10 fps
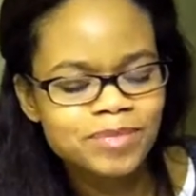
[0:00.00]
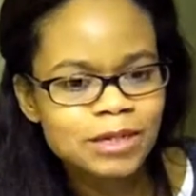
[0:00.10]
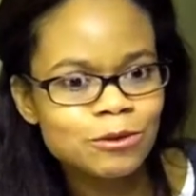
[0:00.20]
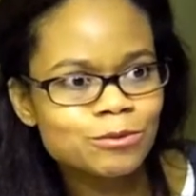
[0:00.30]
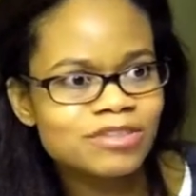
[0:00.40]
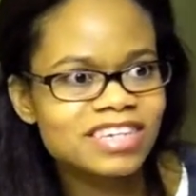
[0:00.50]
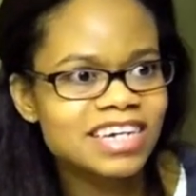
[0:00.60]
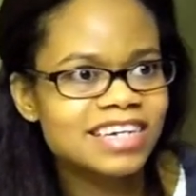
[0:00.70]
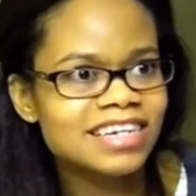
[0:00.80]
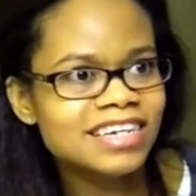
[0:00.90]
or it was
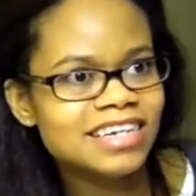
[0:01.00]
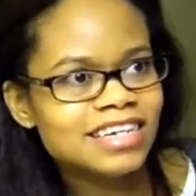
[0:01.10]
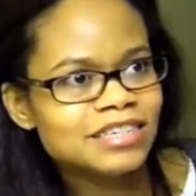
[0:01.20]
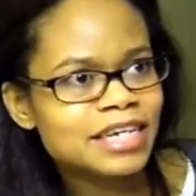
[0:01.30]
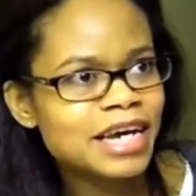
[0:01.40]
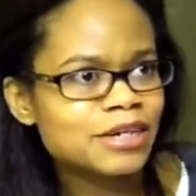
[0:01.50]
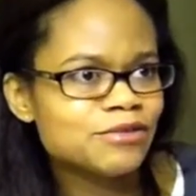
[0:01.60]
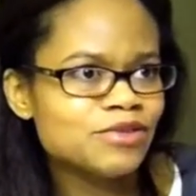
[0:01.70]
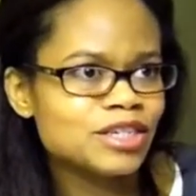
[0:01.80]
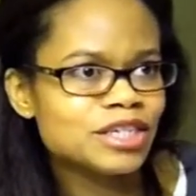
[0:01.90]
like Attack of
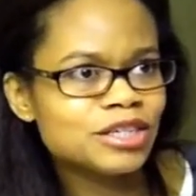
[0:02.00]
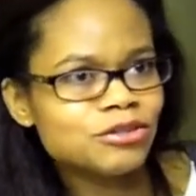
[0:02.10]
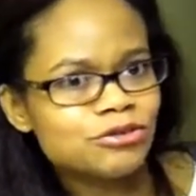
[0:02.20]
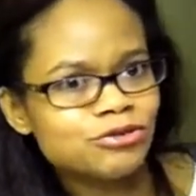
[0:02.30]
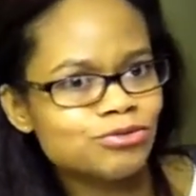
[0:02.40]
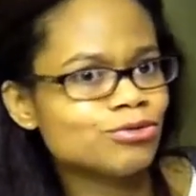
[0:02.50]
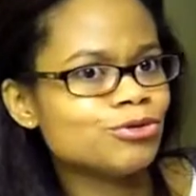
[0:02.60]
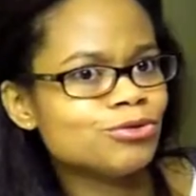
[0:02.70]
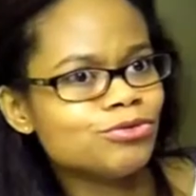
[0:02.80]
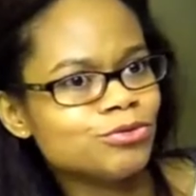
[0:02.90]
the Killer
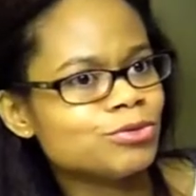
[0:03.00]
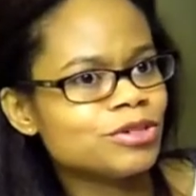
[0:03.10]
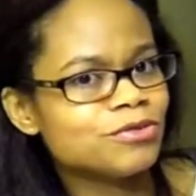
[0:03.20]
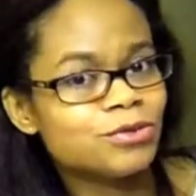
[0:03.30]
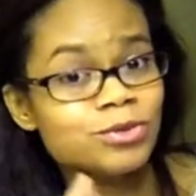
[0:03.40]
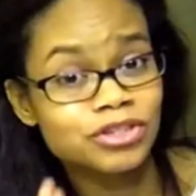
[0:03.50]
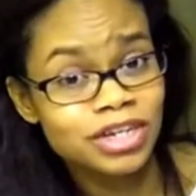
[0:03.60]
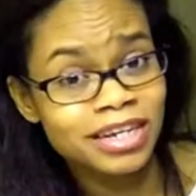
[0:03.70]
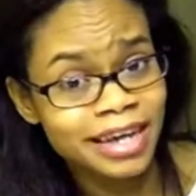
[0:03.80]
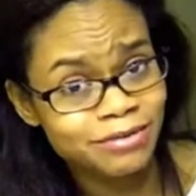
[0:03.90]
Shrews or whatever, which I
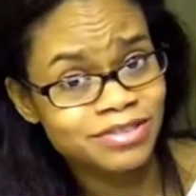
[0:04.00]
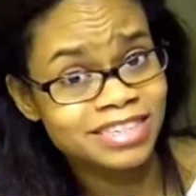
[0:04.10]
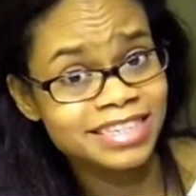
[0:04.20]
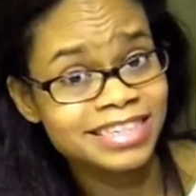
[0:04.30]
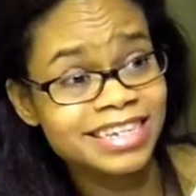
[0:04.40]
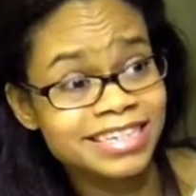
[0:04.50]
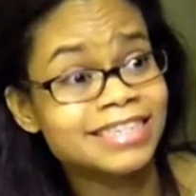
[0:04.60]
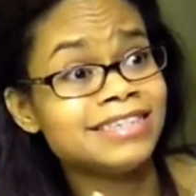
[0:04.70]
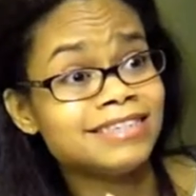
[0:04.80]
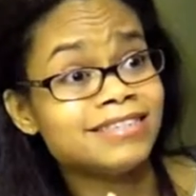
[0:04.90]
have seen, and
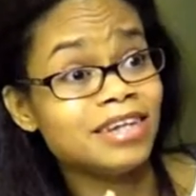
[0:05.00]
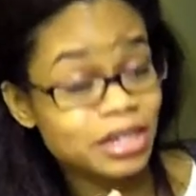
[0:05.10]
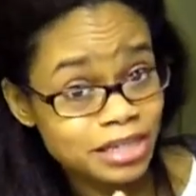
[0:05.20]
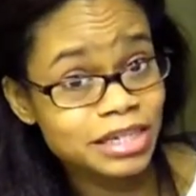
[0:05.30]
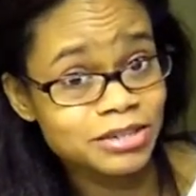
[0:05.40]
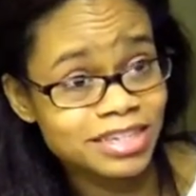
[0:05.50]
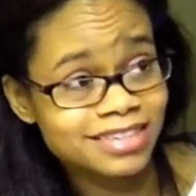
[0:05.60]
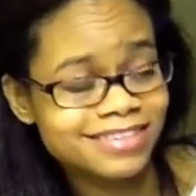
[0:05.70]
it's hilarious,